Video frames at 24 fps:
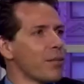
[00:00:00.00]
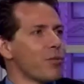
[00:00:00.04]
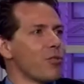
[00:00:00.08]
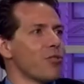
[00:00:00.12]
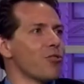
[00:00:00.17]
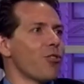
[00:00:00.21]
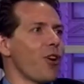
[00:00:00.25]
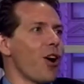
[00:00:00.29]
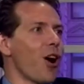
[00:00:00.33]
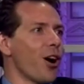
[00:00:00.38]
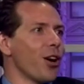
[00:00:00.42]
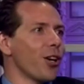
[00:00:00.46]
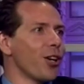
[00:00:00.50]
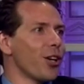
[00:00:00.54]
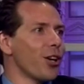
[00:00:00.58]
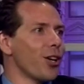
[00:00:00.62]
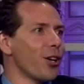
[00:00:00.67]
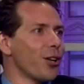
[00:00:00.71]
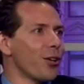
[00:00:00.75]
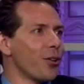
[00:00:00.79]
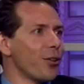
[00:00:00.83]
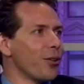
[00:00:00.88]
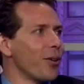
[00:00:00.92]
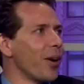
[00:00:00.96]
them
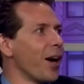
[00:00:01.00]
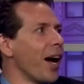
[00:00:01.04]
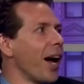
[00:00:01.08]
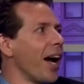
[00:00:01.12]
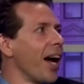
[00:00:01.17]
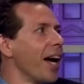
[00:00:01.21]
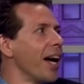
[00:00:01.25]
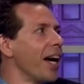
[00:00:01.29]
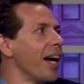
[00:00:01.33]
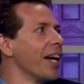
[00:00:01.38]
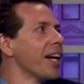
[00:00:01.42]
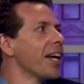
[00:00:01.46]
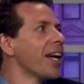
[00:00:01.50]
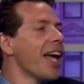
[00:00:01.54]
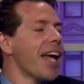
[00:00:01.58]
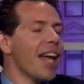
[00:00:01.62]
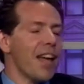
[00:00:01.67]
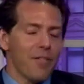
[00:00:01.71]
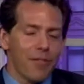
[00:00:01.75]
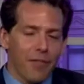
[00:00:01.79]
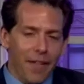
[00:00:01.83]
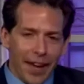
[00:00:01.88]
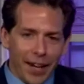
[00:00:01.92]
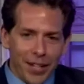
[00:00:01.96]
stronger,
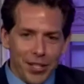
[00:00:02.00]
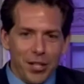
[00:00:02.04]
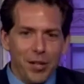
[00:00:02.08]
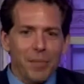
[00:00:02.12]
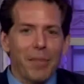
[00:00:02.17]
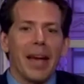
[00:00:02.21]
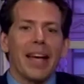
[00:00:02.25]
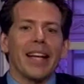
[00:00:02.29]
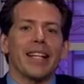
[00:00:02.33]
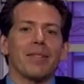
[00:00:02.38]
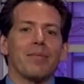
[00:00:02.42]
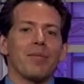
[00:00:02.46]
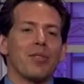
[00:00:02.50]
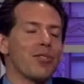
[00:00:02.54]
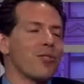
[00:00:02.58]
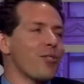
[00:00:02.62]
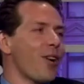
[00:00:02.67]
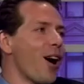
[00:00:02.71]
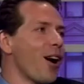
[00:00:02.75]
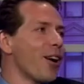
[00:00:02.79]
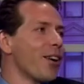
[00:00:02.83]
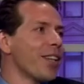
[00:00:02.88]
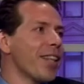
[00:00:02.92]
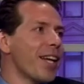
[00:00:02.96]
infection makes them
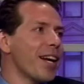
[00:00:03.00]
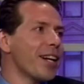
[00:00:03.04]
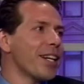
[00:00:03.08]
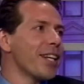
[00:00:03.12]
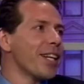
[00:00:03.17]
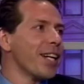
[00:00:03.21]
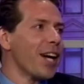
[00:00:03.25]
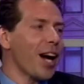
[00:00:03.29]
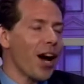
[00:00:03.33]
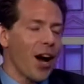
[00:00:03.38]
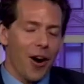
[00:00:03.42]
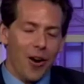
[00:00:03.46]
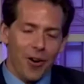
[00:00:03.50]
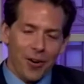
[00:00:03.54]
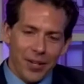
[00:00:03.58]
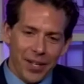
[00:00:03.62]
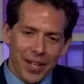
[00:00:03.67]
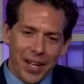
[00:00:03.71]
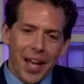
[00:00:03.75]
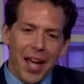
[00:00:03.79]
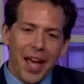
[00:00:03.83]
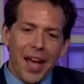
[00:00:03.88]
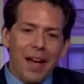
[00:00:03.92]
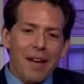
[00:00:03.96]
stronger. There you go.
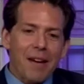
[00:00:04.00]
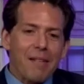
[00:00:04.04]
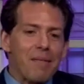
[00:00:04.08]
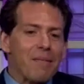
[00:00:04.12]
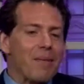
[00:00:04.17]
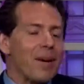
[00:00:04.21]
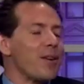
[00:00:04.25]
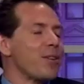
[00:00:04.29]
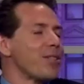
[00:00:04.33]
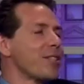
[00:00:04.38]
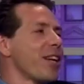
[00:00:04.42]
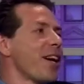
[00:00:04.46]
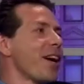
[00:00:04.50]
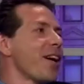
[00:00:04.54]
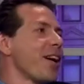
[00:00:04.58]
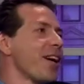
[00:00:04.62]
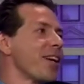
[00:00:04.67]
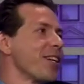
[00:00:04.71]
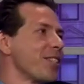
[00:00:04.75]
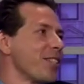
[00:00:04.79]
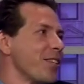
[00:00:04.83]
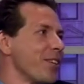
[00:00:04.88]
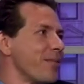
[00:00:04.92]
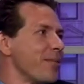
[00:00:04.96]
Builds
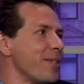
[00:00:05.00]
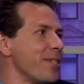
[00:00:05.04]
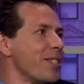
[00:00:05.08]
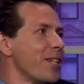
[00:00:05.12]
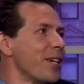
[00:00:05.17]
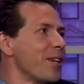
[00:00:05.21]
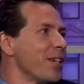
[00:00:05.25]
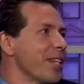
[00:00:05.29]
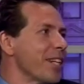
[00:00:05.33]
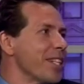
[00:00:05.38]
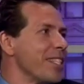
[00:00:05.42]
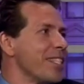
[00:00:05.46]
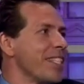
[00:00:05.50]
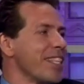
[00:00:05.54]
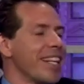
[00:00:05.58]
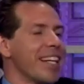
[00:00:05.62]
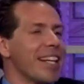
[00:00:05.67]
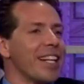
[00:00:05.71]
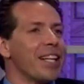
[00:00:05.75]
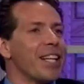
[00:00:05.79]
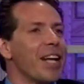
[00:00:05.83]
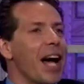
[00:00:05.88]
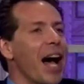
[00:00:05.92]
character, resiliency.